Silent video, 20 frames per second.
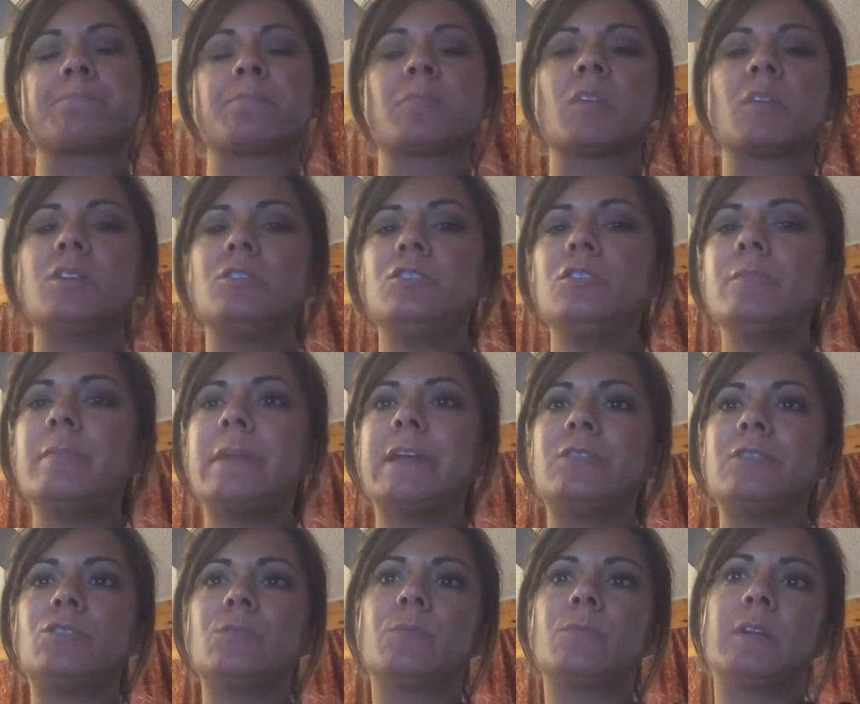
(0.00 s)
Can you
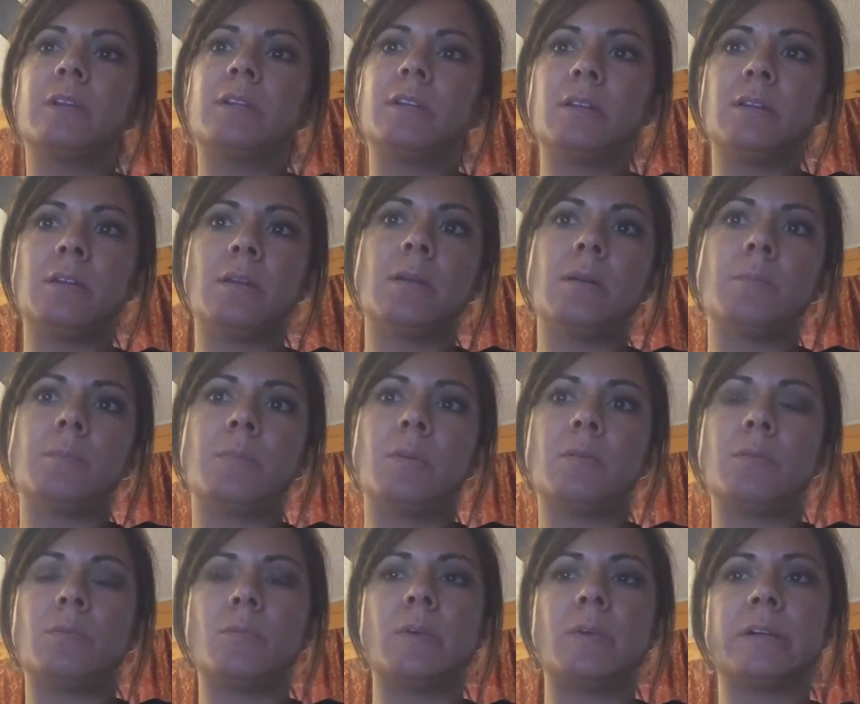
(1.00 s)
imagine waking up
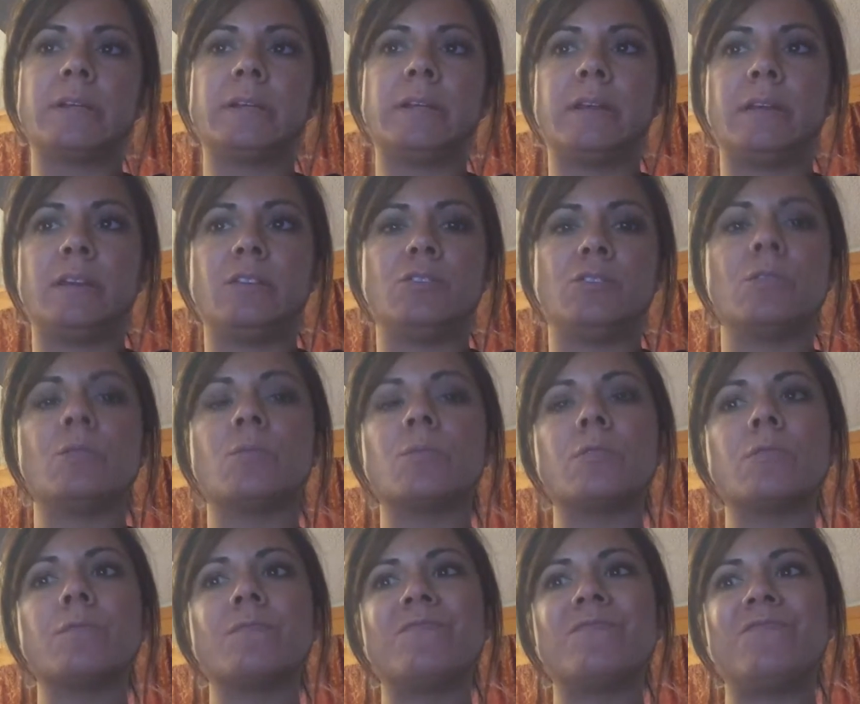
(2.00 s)
one day to a
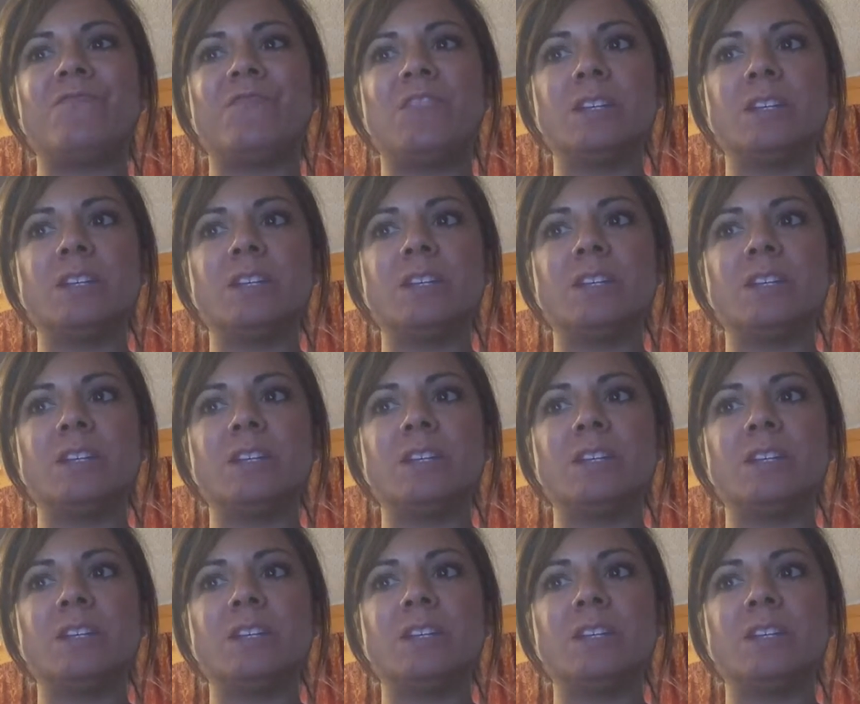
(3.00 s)
room